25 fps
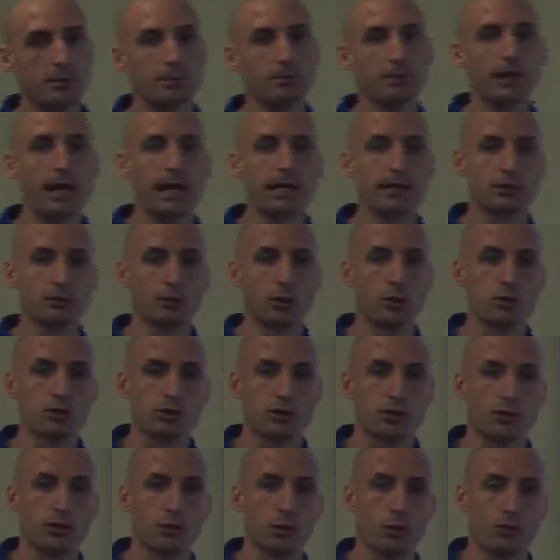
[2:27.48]
applied close
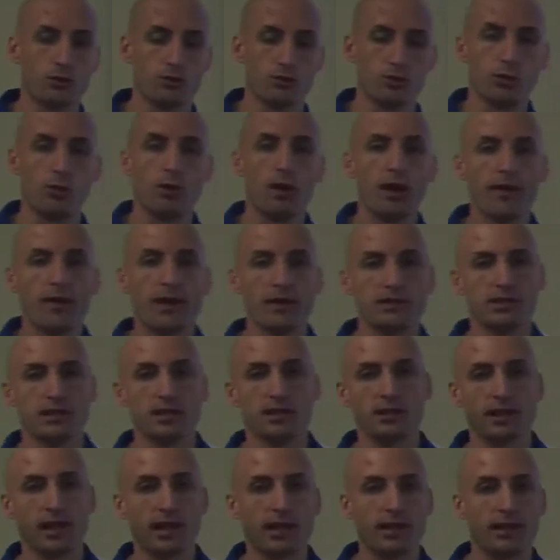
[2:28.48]
to the torso. That's
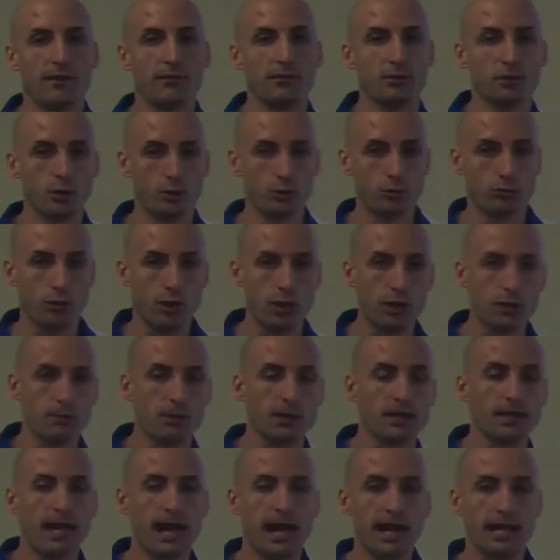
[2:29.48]
going to allow you to have good running
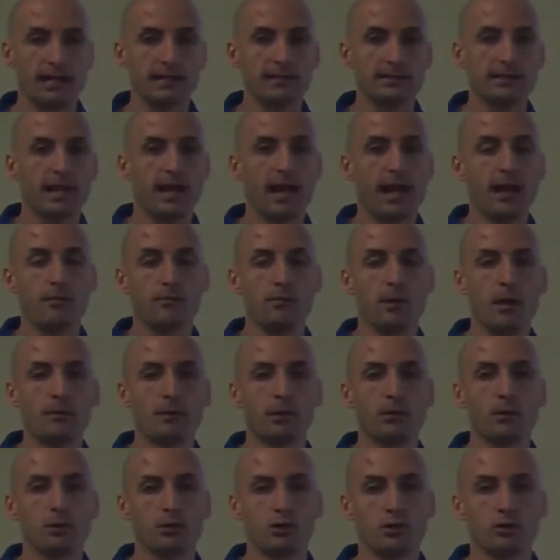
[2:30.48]
mechanics and
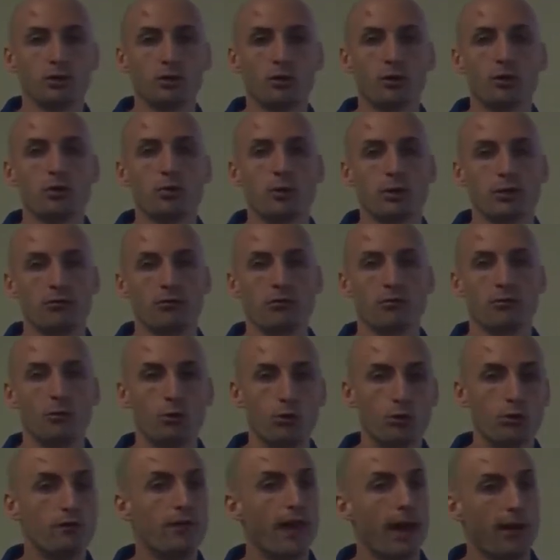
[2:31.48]
mimic what you're doing when you
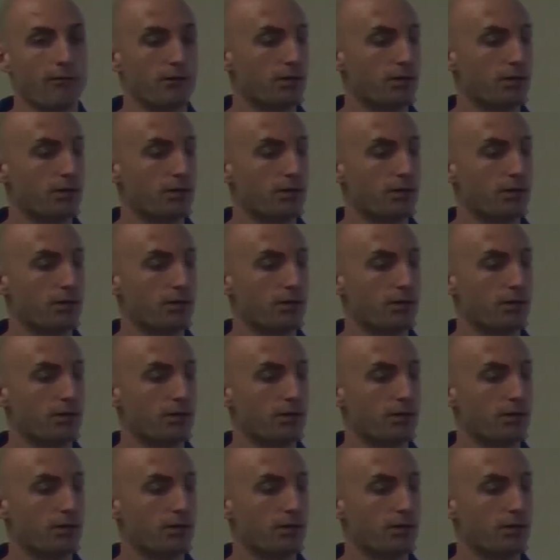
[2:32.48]
remove that